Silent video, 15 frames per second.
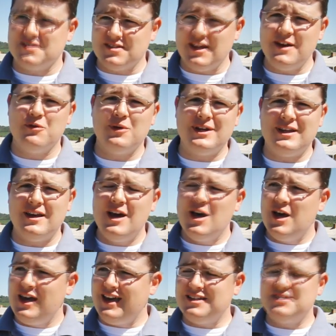slavery
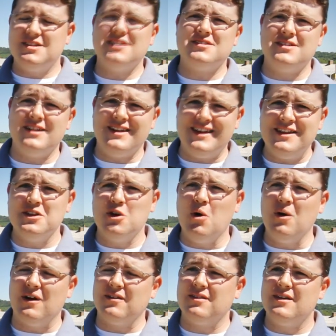existed in the
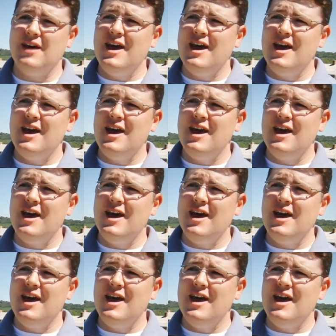North,